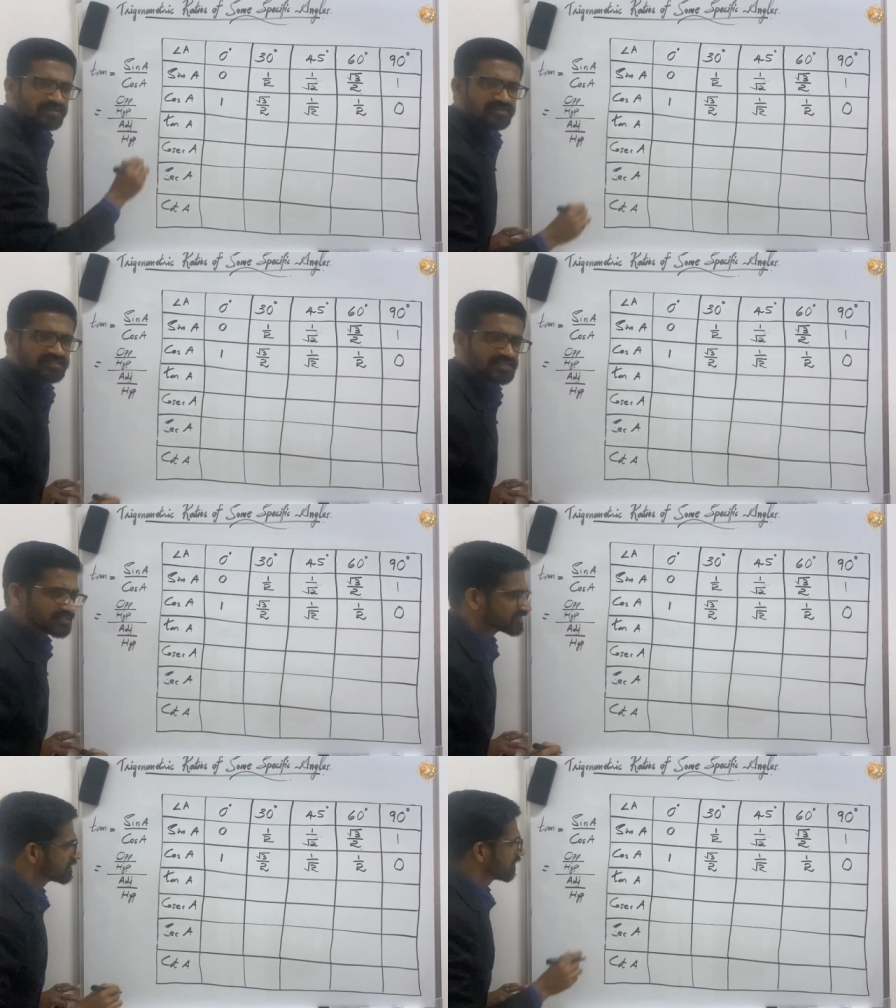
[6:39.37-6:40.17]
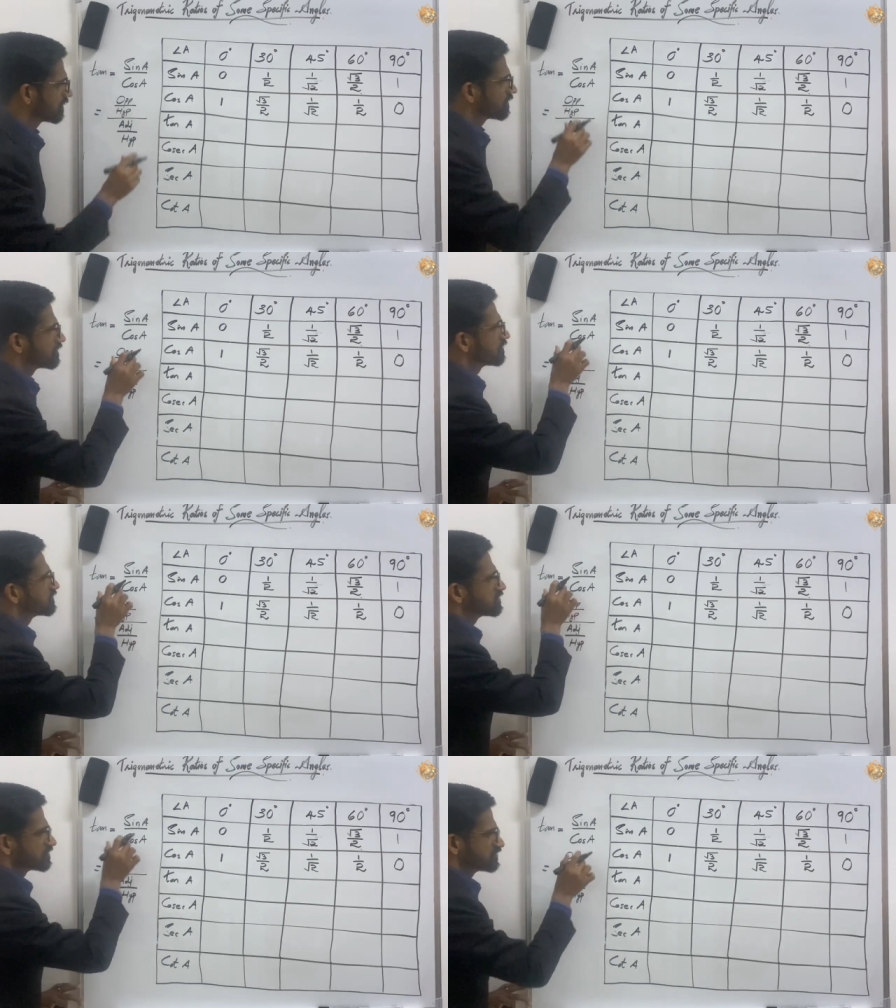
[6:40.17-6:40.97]
Isn't it?
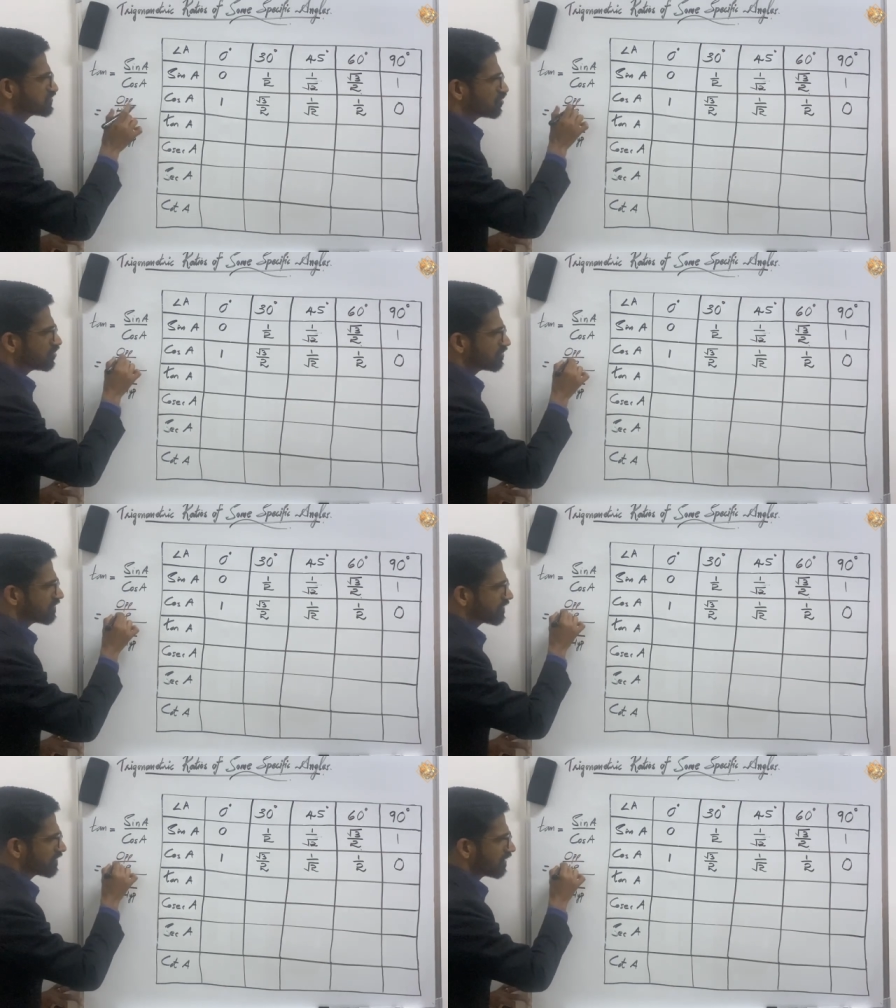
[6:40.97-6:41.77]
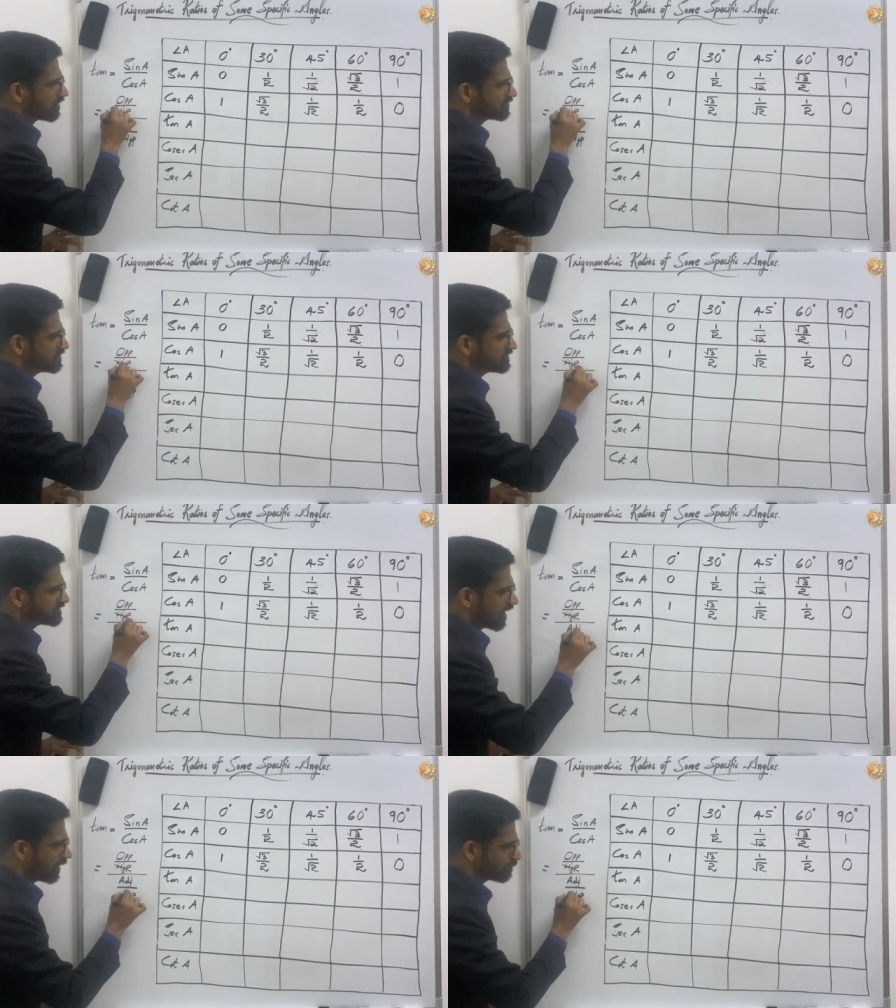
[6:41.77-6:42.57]
So
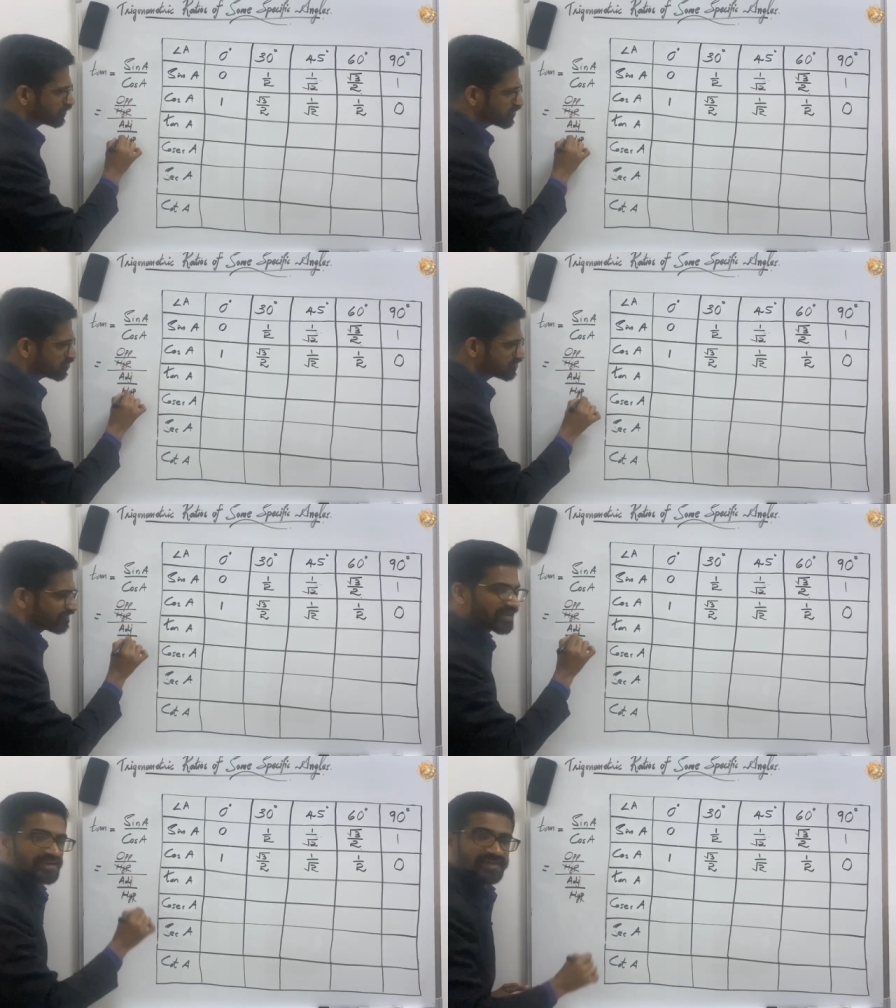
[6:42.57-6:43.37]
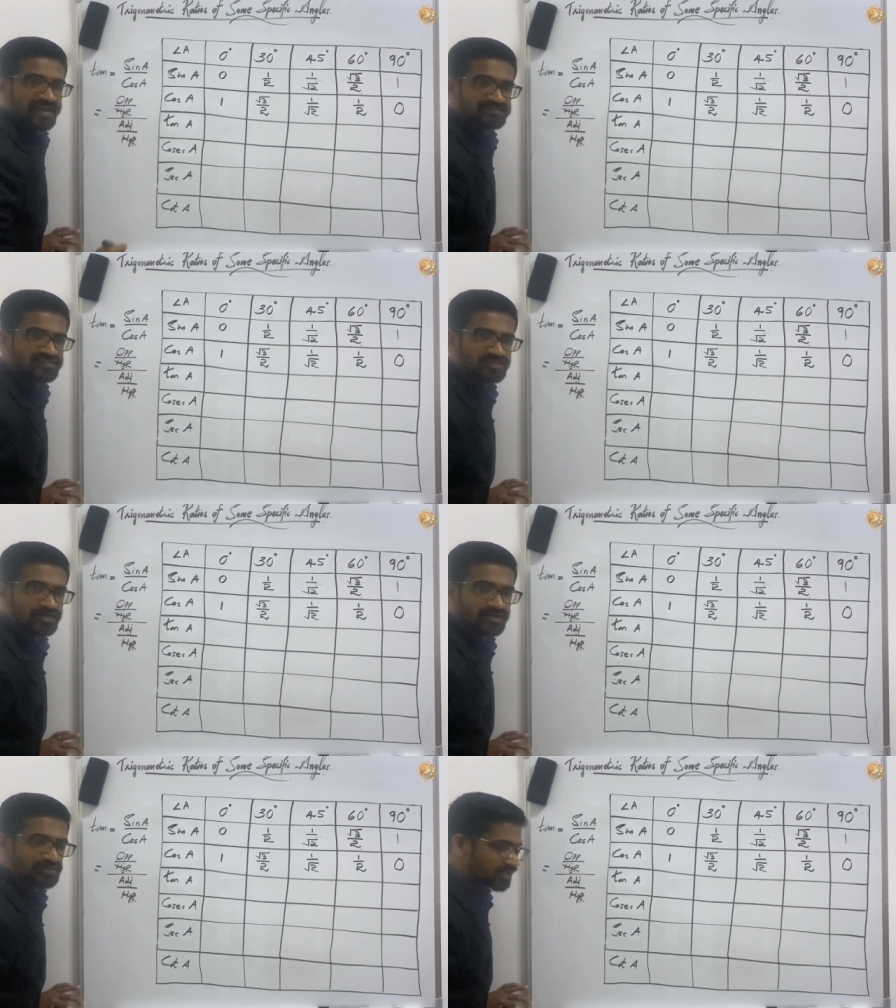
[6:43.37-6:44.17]
this hypotenuse we can cancel
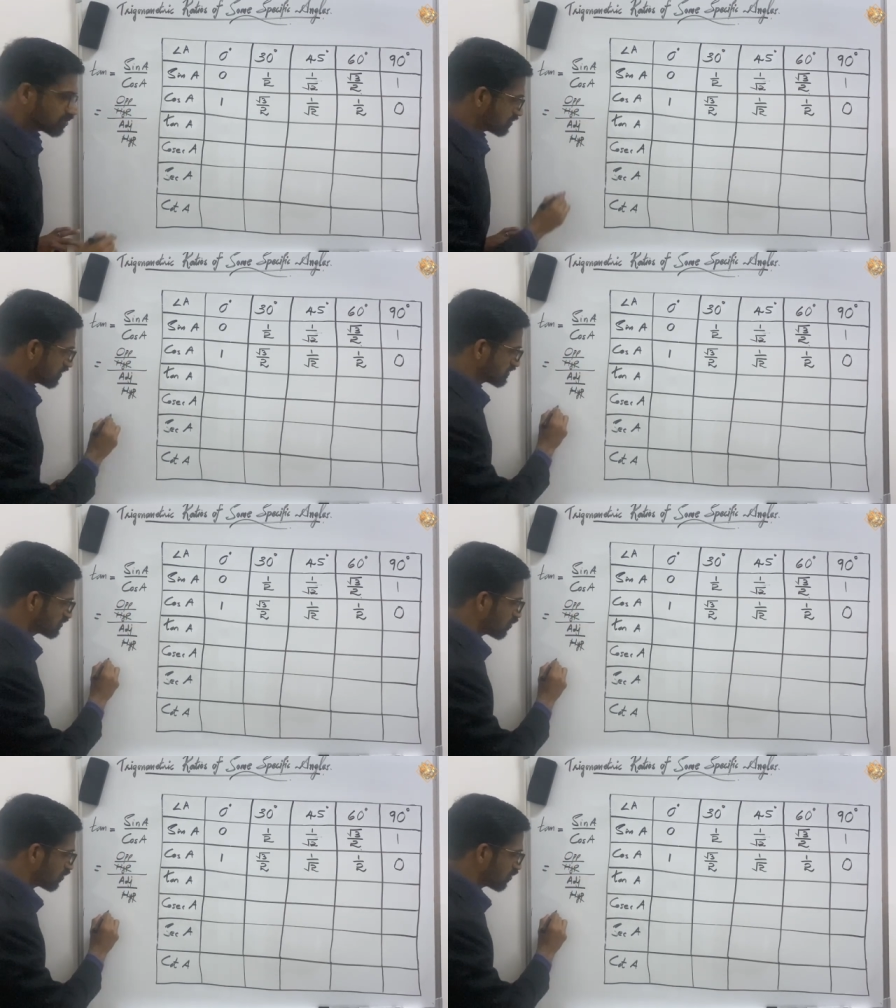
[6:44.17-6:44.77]
here right now.